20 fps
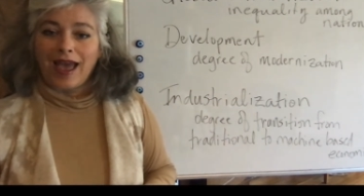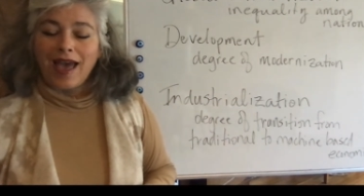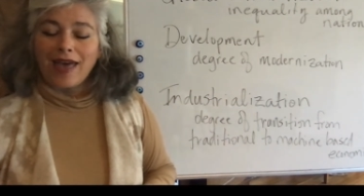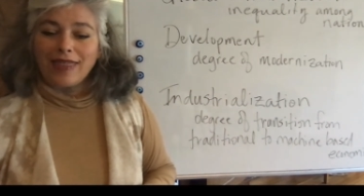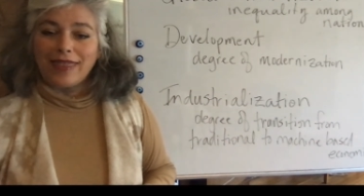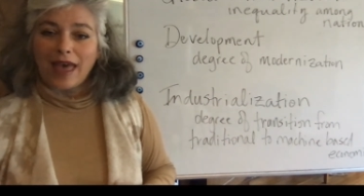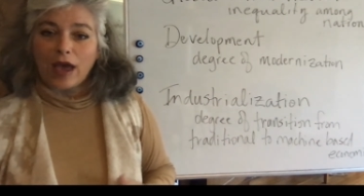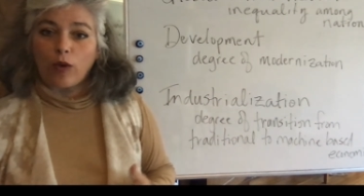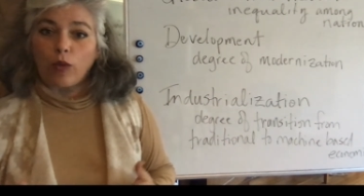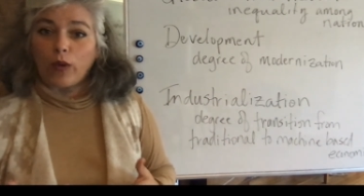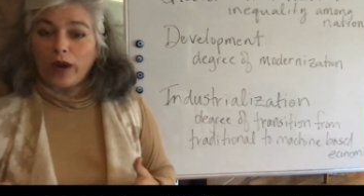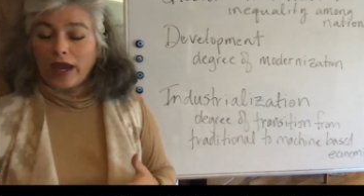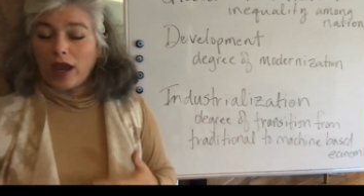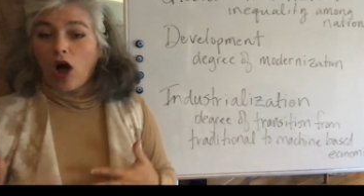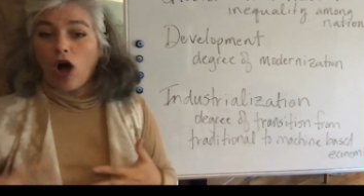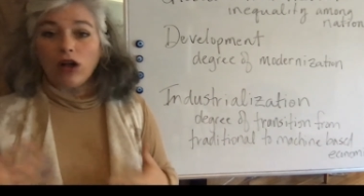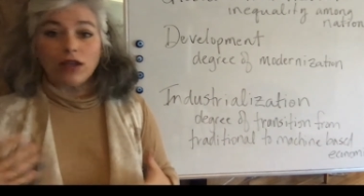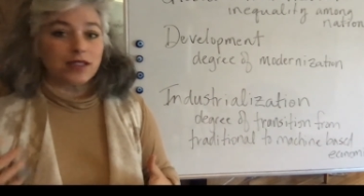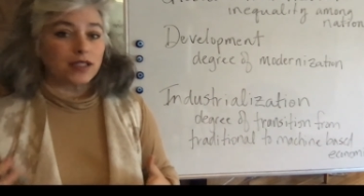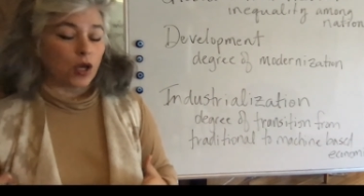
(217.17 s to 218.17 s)
that we
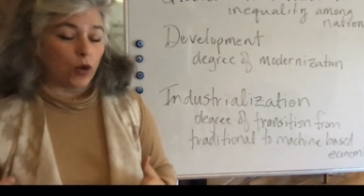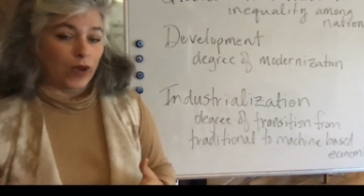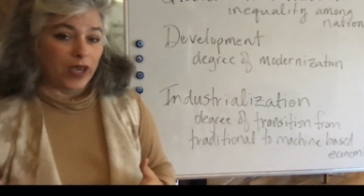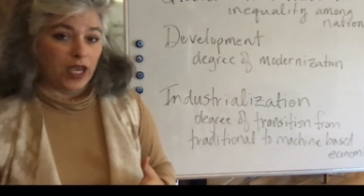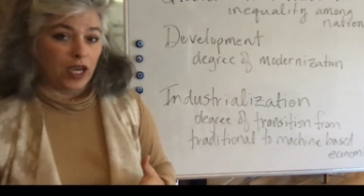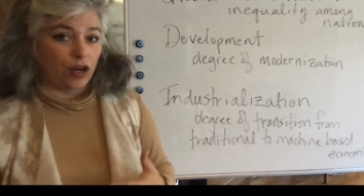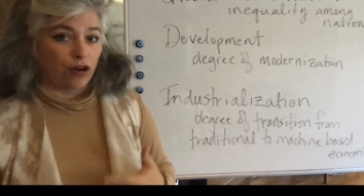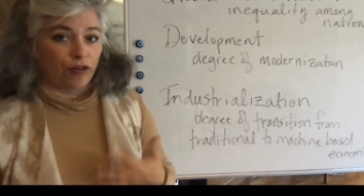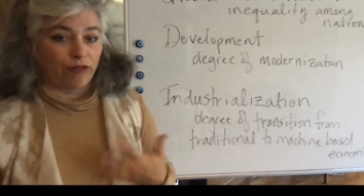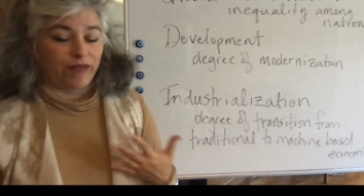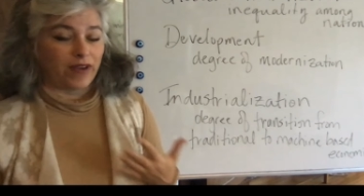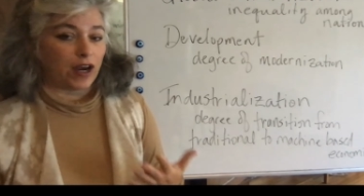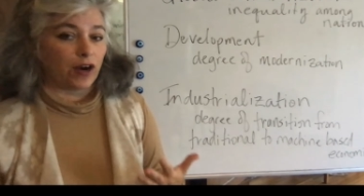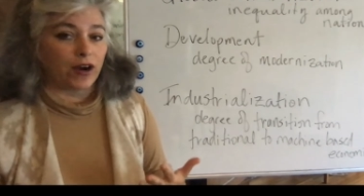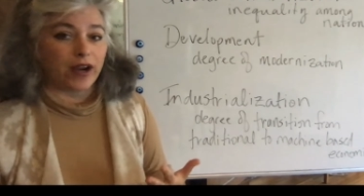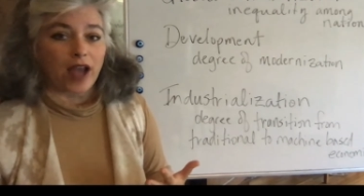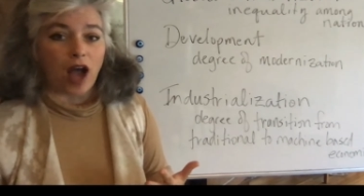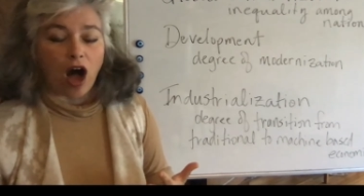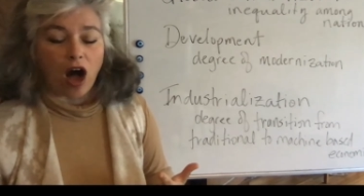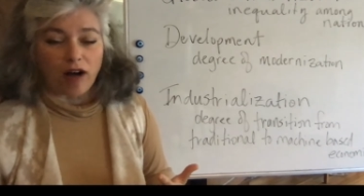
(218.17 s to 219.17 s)
also hear
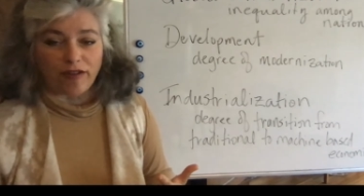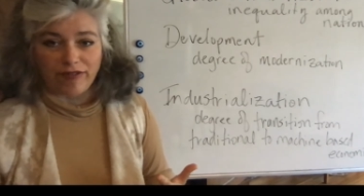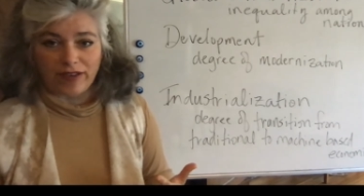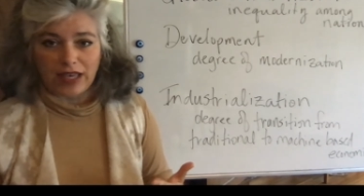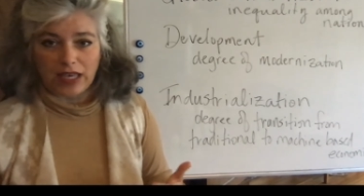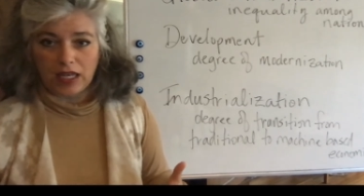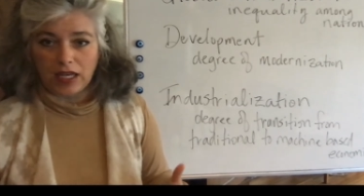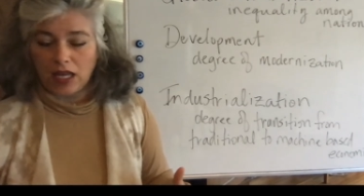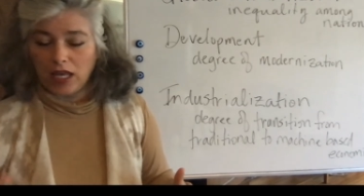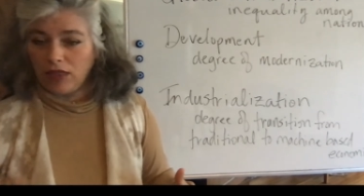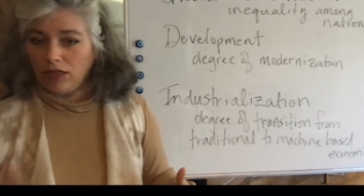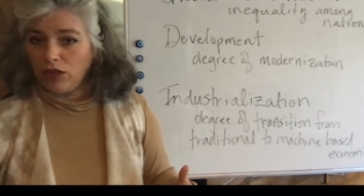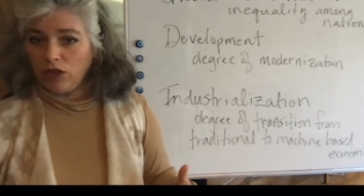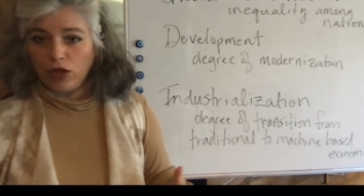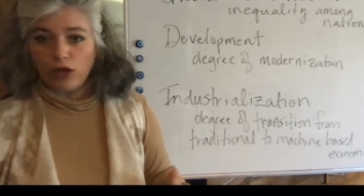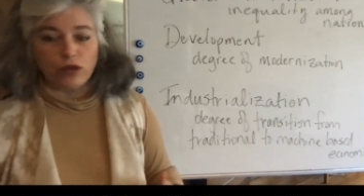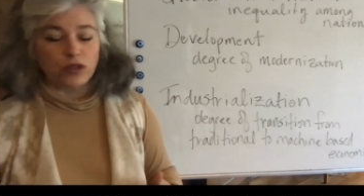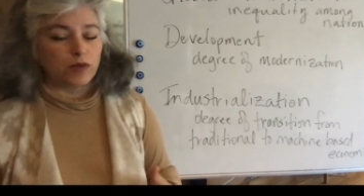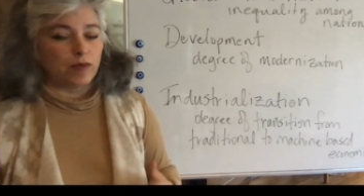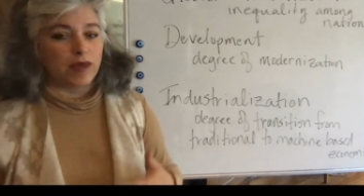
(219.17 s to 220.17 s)
very often in
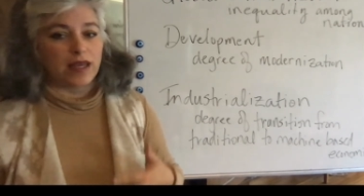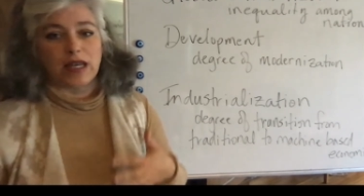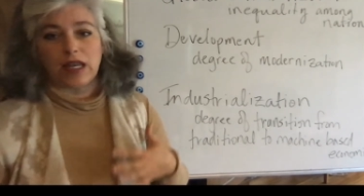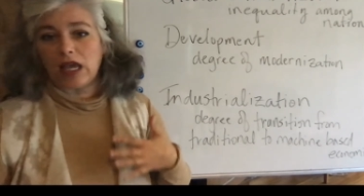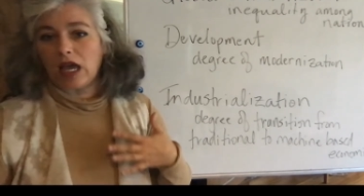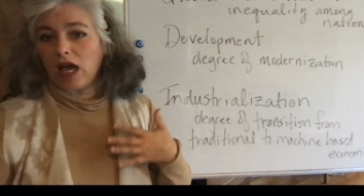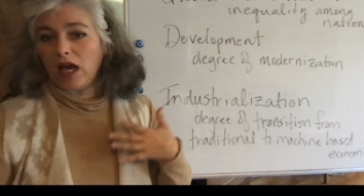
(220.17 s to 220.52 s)
news media